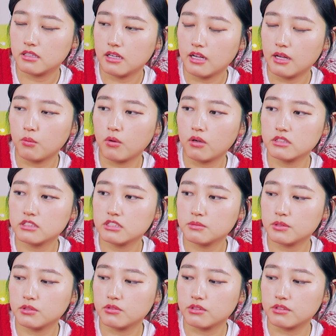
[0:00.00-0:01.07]
I want it to be
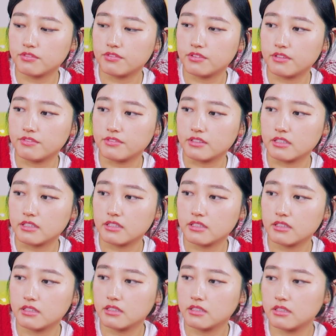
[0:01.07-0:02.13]
350.
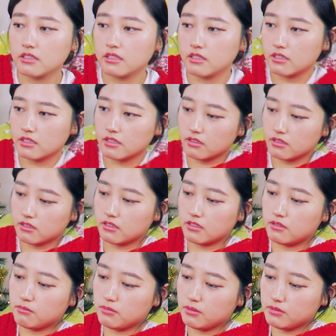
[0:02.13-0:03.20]
Okay,
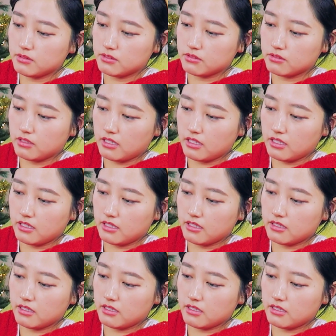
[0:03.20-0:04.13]
maybe it's too high.